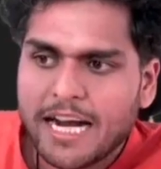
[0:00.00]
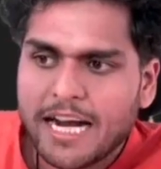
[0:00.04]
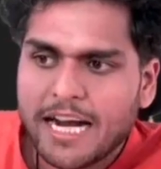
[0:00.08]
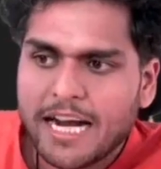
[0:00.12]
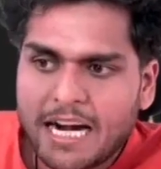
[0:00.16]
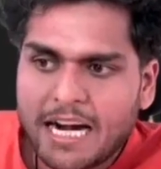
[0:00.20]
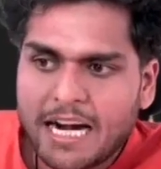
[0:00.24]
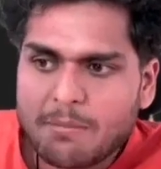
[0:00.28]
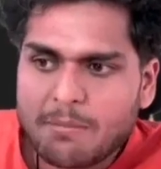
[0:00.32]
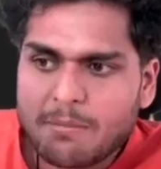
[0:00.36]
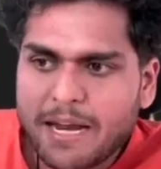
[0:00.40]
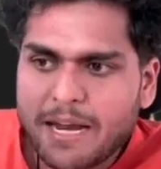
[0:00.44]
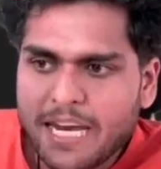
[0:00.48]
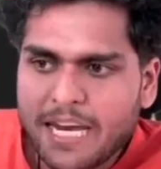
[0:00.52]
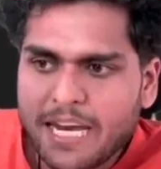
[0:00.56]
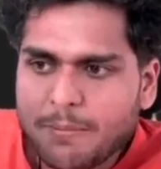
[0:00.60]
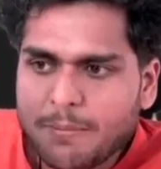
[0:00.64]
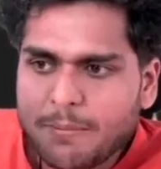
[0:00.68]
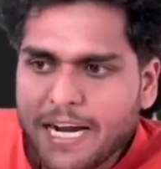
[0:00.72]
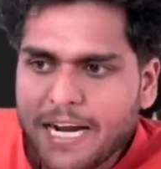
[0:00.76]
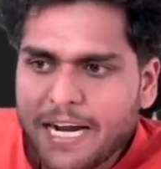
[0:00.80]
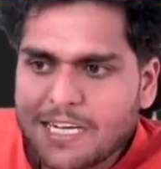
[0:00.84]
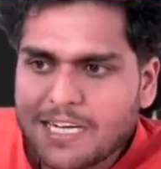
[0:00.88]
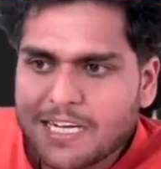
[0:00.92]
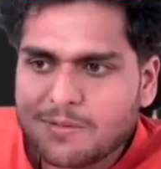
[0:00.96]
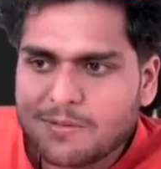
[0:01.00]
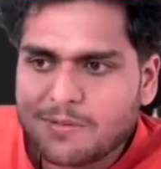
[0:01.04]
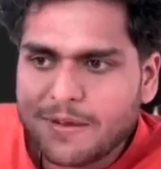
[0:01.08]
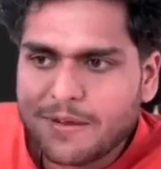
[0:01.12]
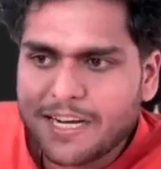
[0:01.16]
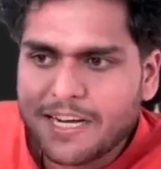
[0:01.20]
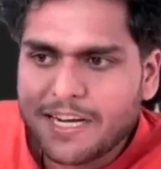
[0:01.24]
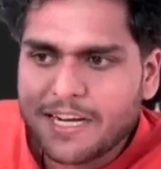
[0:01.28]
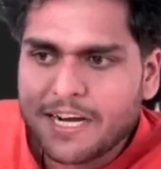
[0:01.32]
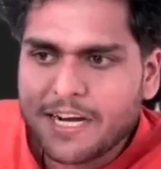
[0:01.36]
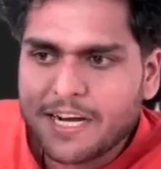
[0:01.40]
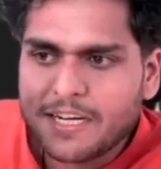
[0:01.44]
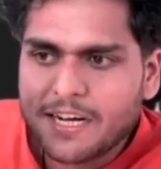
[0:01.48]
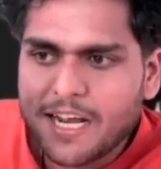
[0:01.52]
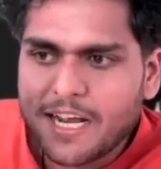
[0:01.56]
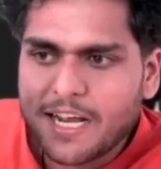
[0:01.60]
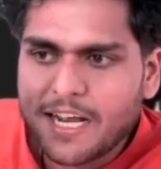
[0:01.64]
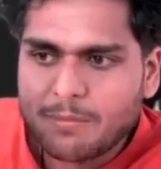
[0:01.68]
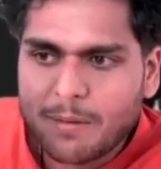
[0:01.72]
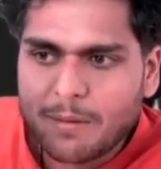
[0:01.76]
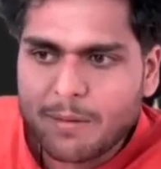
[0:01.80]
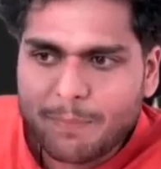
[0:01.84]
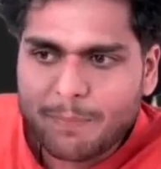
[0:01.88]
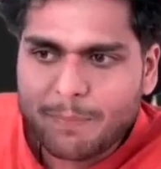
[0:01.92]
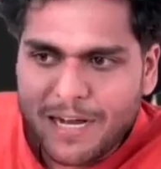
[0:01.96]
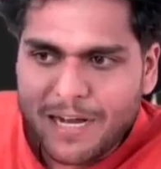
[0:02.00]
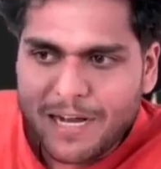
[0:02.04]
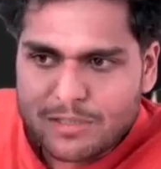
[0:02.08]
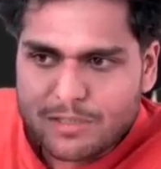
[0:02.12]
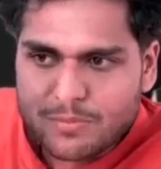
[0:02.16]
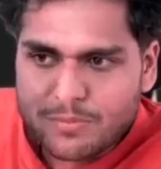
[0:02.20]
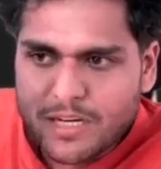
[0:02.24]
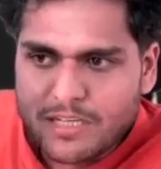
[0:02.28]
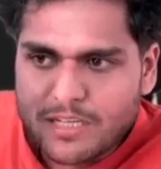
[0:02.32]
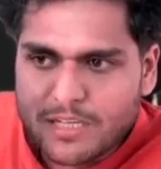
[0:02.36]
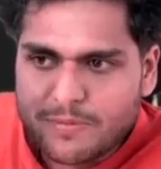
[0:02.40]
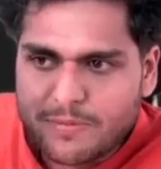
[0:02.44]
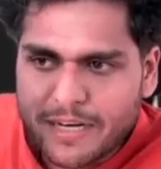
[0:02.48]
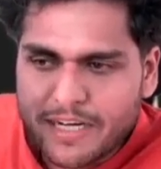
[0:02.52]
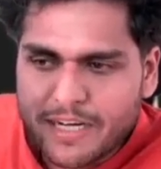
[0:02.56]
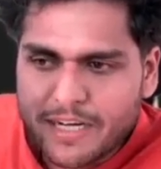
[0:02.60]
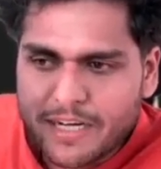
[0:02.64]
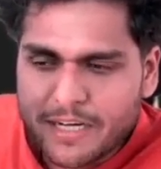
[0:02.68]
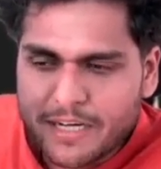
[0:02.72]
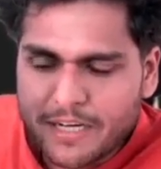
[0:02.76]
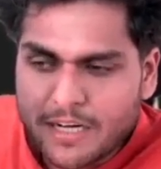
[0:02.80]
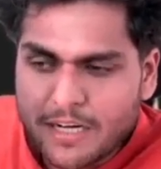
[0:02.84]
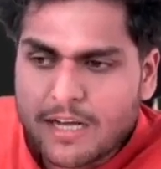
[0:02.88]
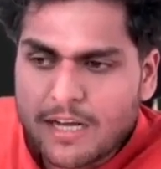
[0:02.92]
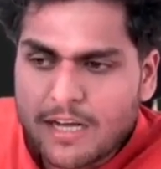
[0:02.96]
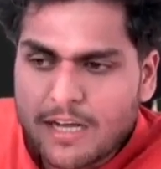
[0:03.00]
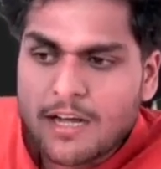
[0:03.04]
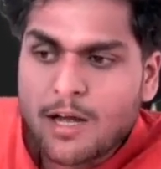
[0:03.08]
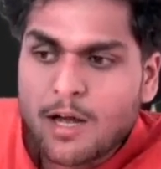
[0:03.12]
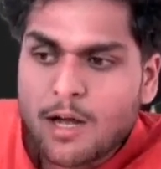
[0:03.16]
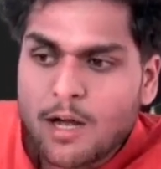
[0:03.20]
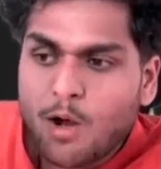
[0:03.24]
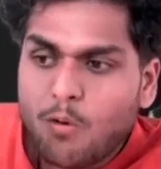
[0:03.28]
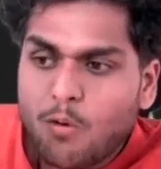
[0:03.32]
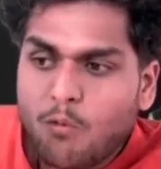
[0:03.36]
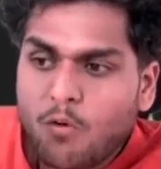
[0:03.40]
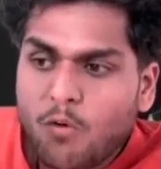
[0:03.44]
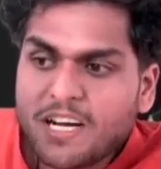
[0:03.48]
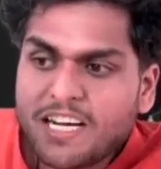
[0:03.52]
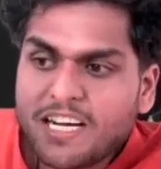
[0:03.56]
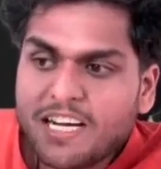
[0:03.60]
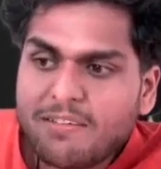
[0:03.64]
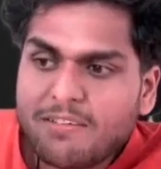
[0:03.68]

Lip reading: my email ID is validated and the password is validated, what I will